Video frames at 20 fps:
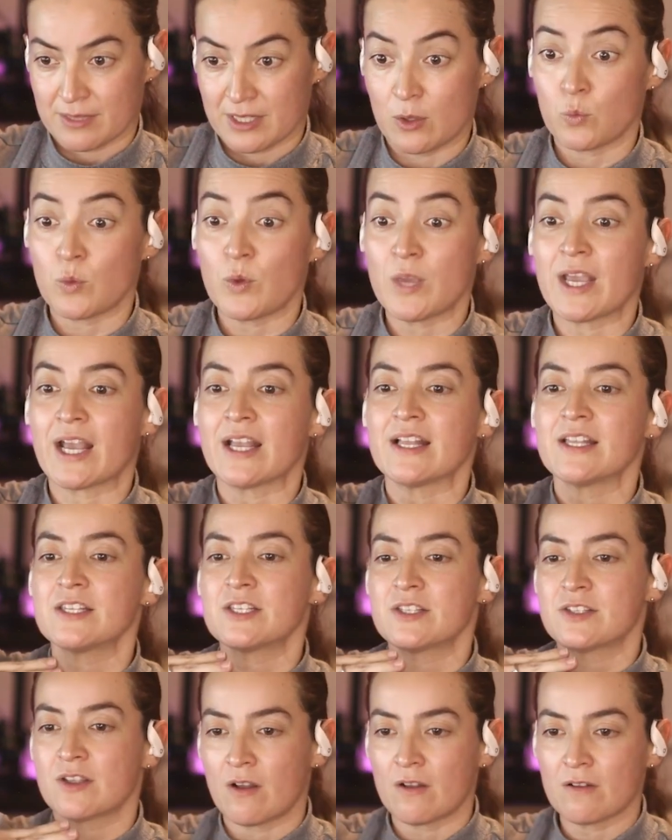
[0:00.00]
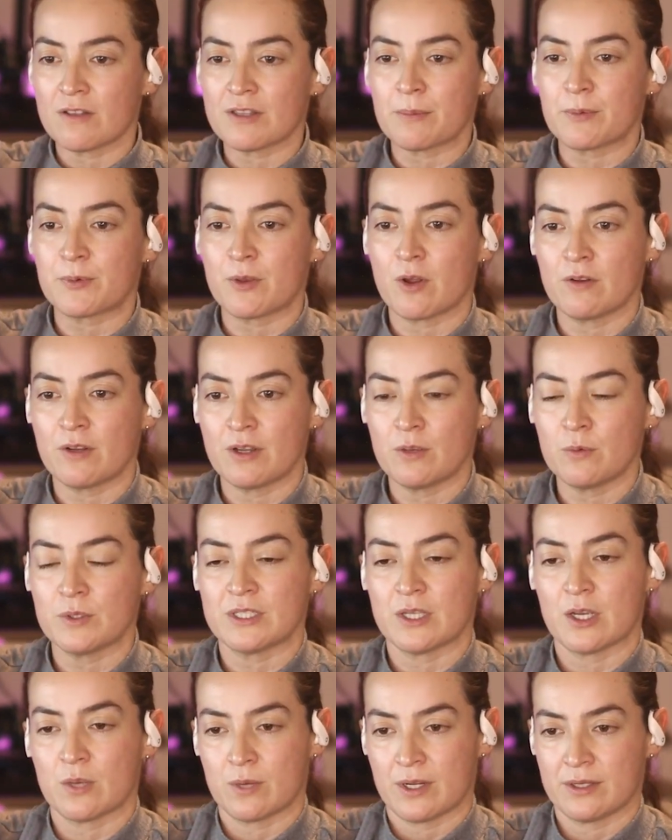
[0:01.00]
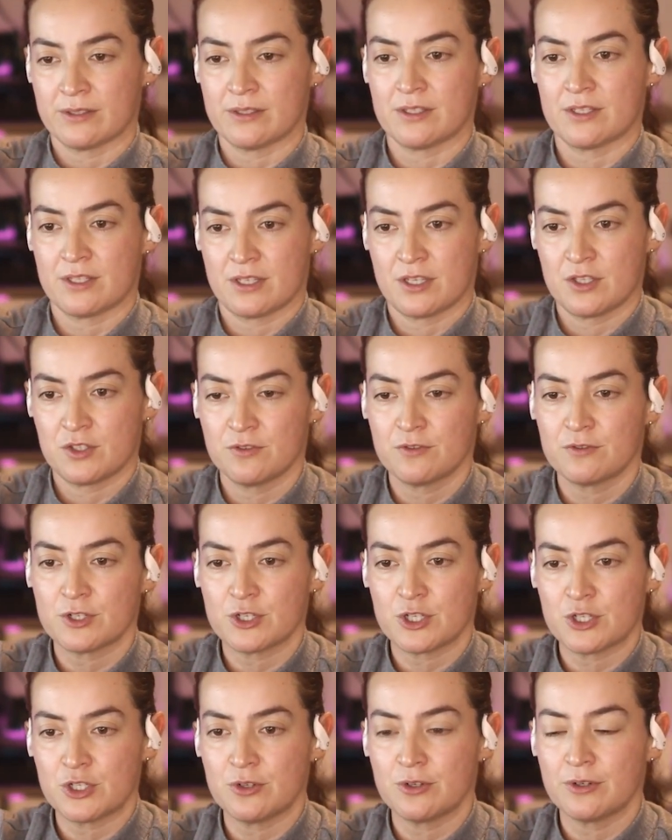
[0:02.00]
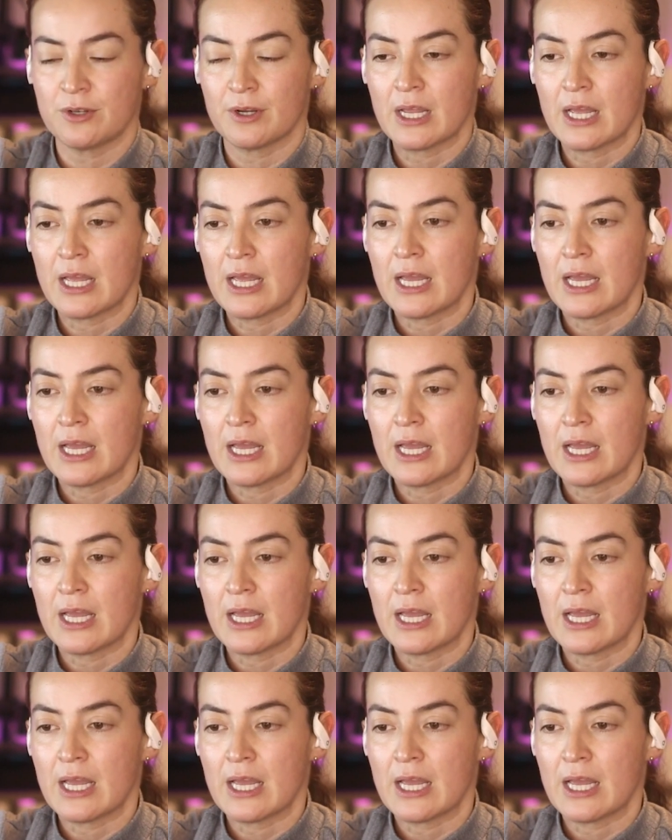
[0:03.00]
That we can solve the problem with the quantization for sure,